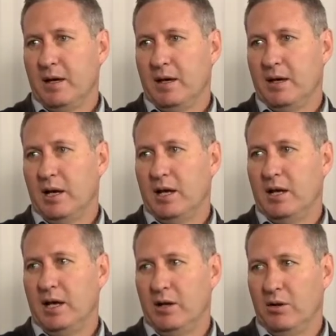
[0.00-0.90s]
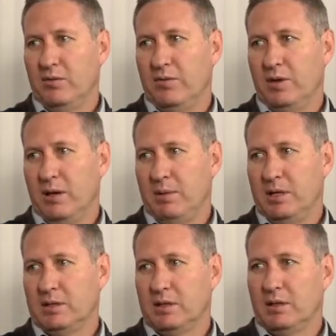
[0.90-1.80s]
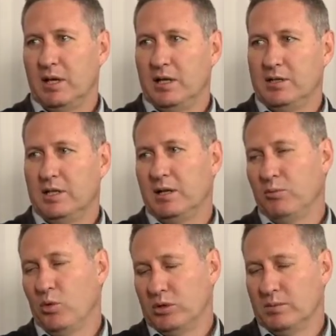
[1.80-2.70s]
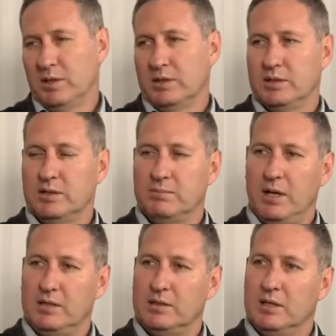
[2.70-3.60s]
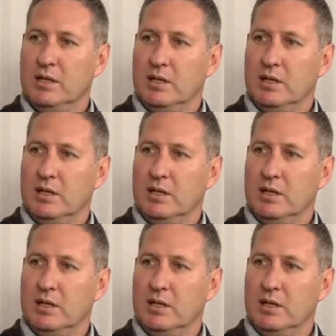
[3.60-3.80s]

Uh, and ahead of their meeting, the energy and water ministers met